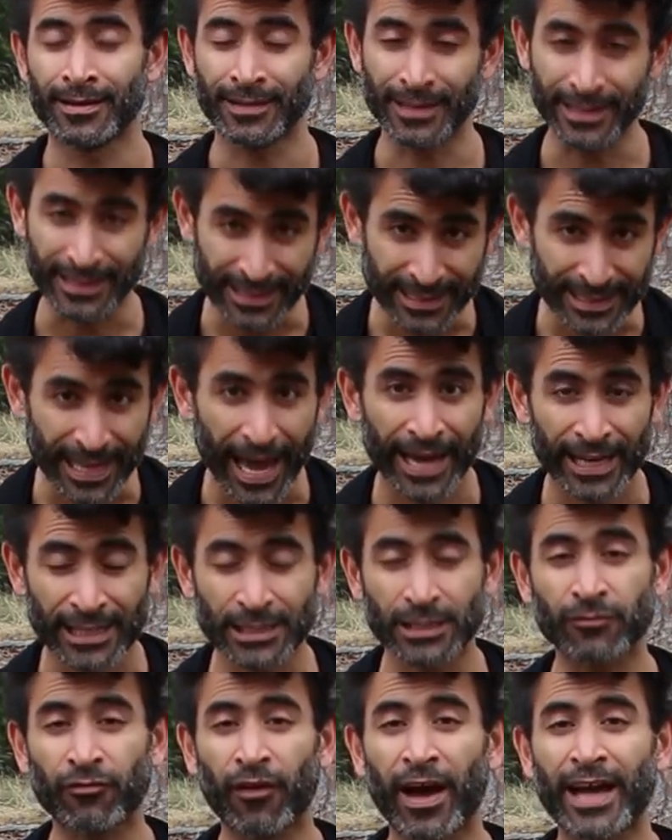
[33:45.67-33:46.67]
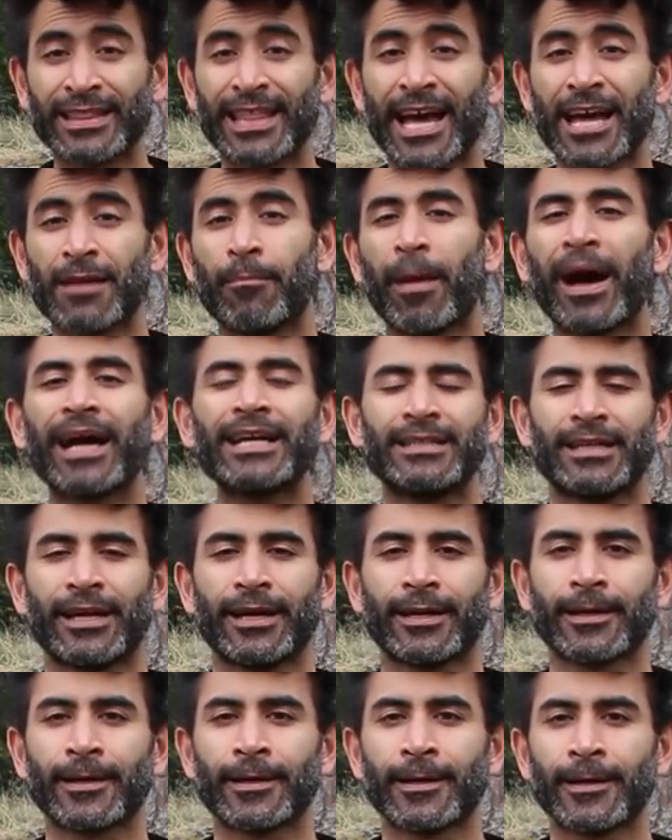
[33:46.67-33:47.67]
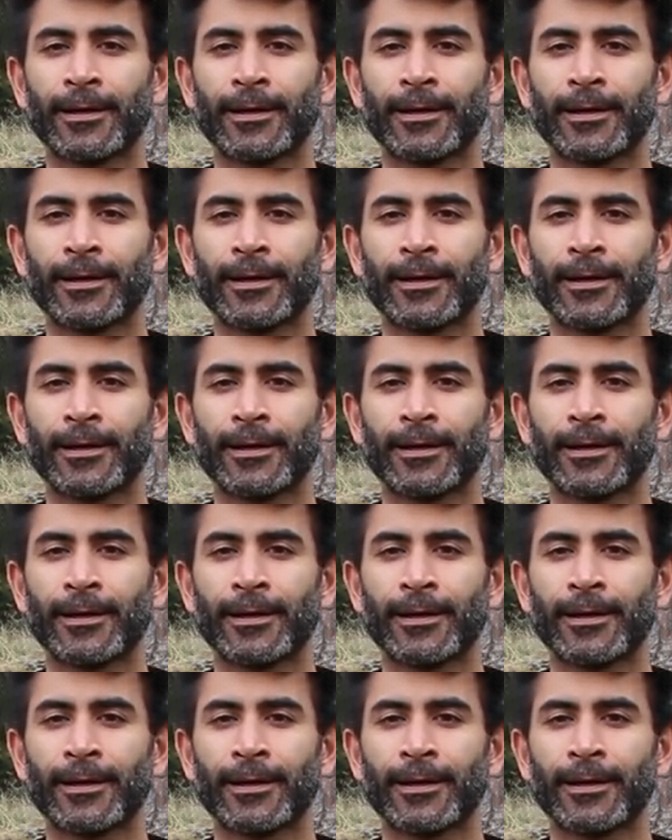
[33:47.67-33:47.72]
to satisfy that binding.